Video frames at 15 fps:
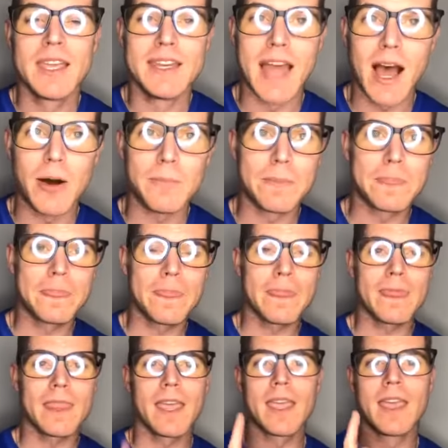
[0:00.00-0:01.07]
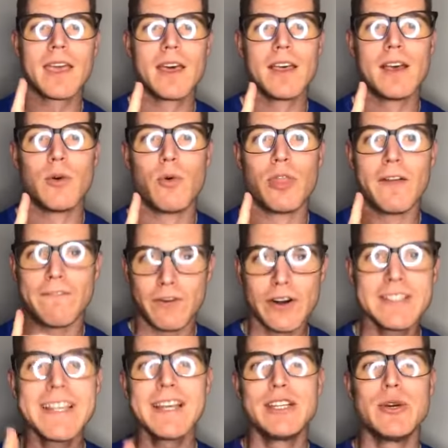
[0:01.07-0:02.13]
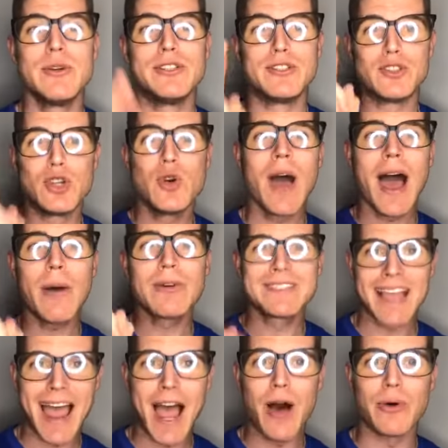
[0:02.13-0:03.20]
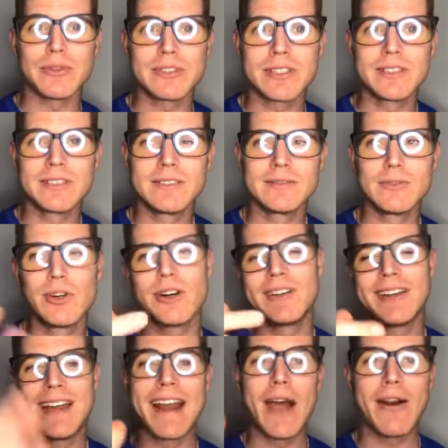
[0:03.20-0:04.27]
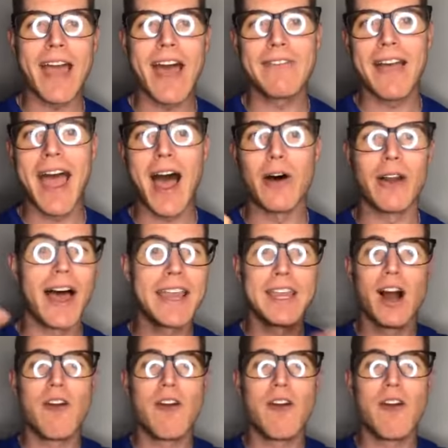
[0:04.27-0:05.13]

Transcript: Now, the first thing I do is two hours out well, an hour and a half out. I get